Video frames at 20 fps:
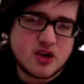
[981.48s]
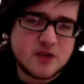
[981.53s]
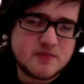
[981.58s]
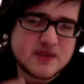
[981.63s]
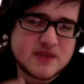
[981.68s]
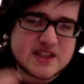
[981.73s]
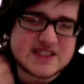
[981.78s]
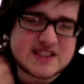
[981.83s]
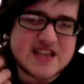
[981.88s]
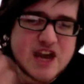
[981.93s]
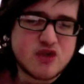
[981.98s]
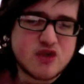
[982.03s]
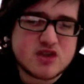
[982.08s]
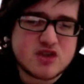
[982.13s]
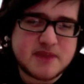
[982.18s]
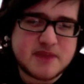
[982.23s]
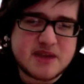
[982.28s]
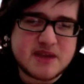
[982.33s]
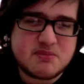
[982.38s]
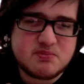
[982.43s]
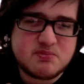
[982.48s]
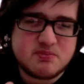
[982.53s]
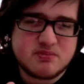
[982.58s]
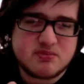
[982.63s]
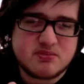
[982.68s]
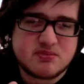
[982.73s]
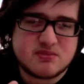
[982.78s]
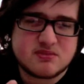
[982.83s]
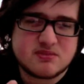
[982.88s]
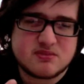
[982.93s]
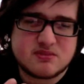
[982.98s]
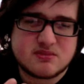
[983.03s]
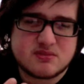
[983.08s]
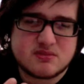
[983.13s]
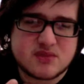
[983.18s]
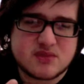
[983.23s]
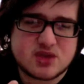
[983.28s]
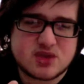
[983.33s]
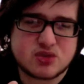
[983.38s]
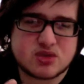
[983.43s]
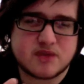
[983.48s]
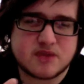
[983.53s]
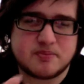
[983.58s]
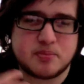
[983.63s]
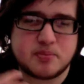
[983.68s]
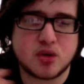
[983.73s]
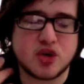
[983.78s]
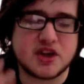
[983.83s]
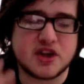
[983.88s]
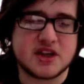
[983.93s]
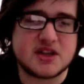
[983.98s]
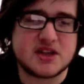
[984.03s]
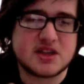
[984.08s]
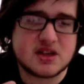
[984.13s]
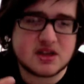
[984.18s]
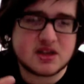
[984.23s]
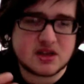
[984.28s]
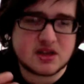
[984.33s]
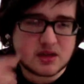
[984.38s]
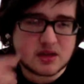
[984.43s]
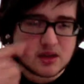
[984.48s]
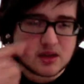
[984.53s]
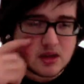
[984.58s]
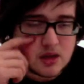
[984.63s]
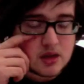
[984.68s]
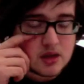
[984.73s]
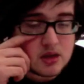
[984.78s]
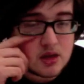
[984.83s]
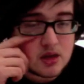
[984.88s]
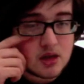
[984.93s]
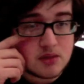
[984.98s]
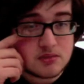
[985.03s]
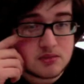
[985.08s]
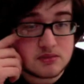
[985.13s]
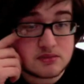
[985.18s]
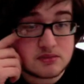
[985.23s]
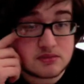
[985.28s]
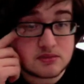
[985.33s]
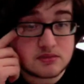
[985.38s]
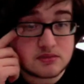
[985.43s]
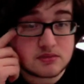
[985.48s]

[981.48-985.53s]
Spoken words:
Sarah's been sort of bullied, and